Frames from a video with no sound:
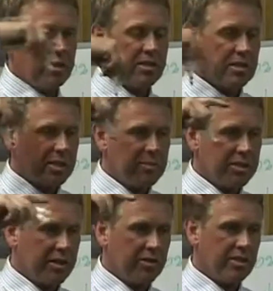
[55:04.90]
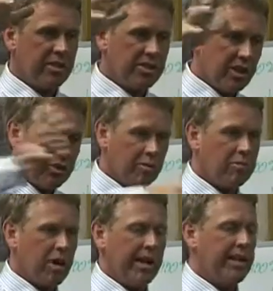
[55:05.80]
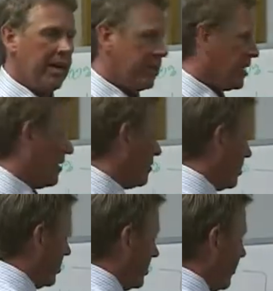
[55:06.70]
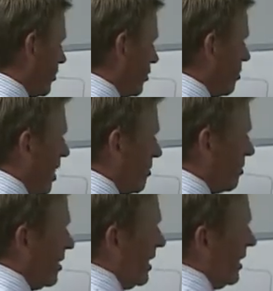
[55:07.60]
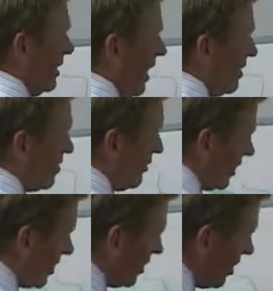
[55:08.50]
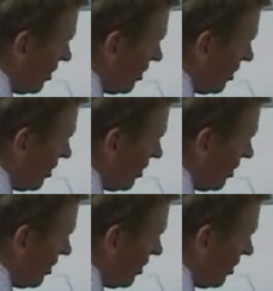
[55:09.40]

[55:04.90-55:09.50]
to the sleep centers and shutting your brain down, is having a difficult problem. Now it's affecting the